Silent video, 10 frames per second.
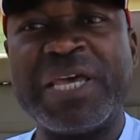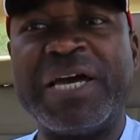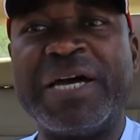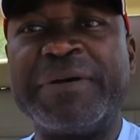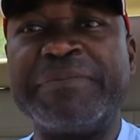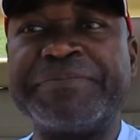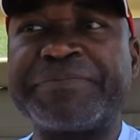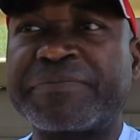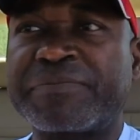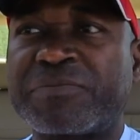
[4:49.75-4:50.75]

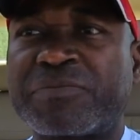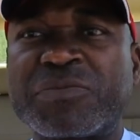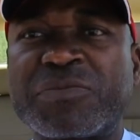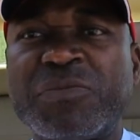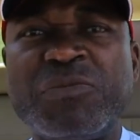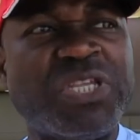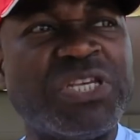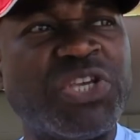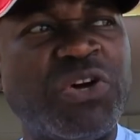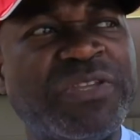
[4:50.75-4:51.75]

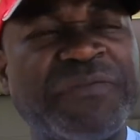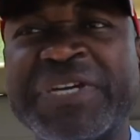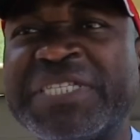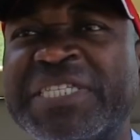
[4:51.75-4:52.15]
So the first